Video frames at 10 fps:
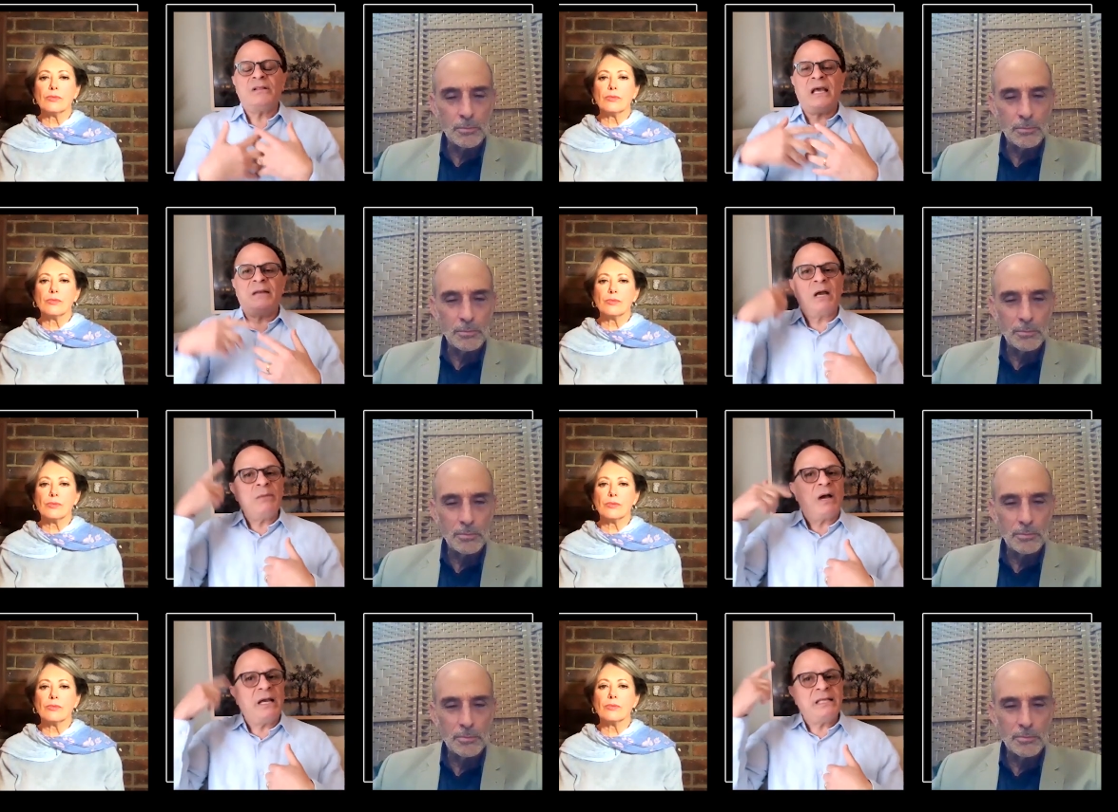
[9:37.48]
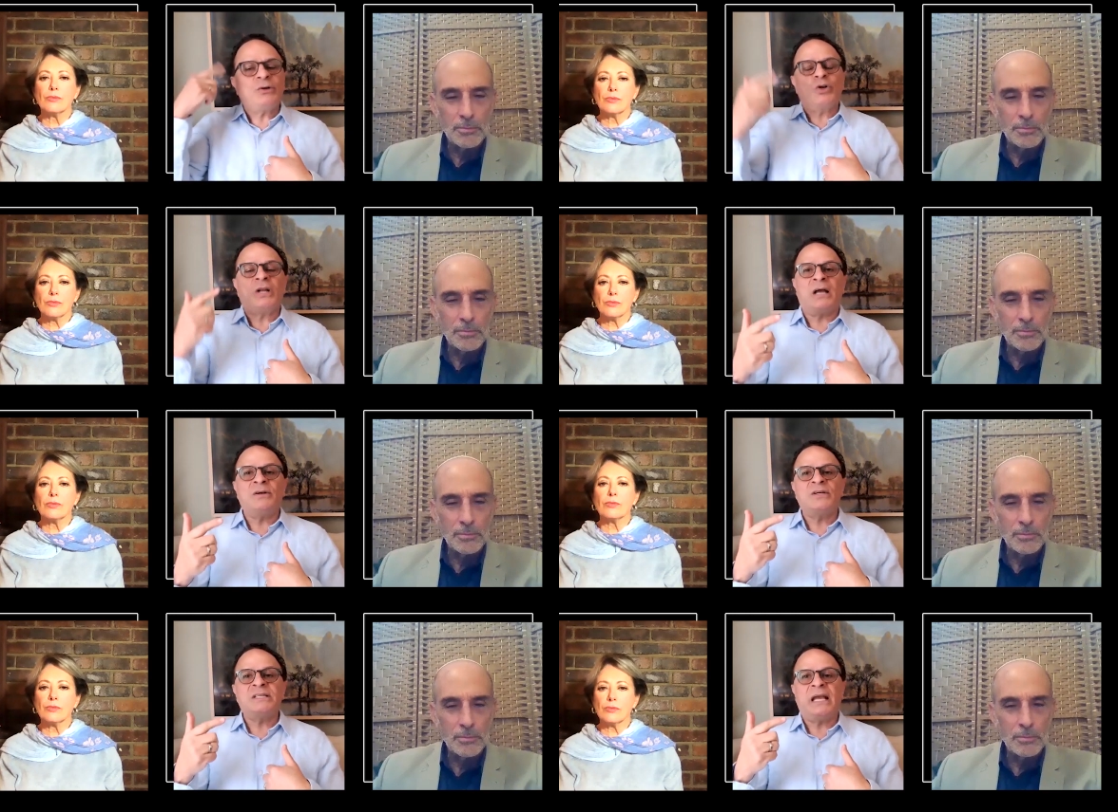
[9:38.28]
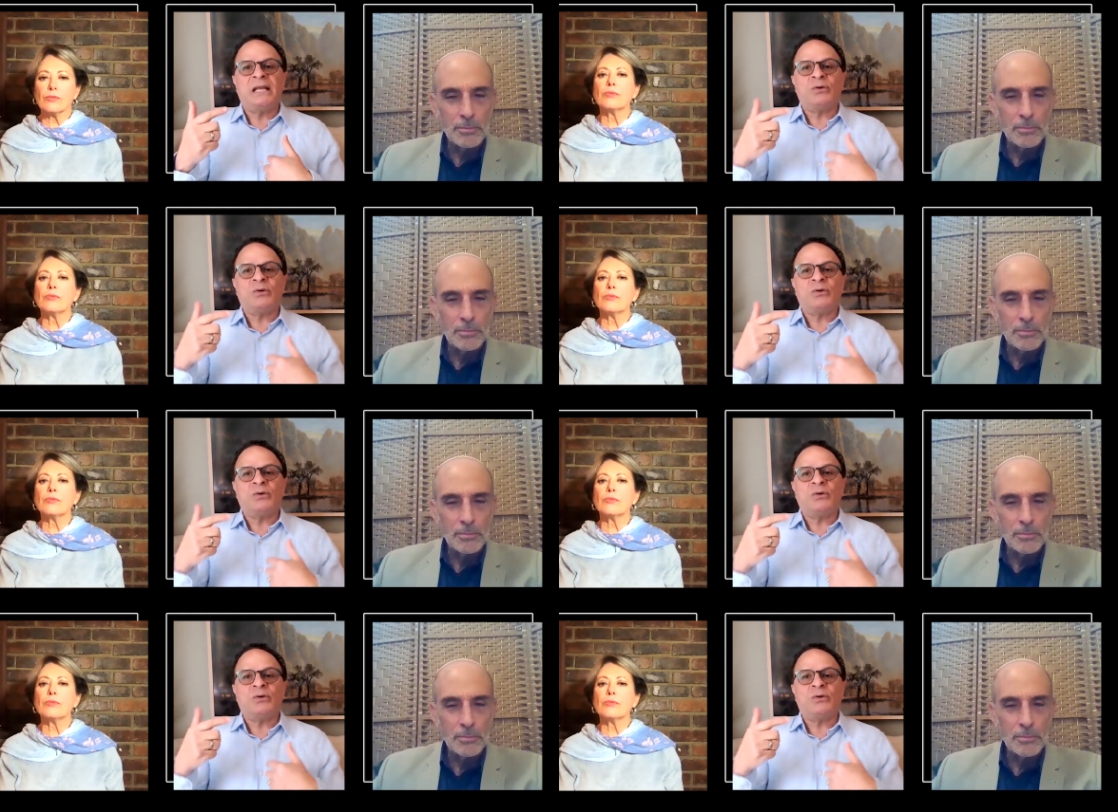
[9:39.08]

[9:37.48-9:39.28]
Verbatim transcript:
Speaker 1: than my mind could understand,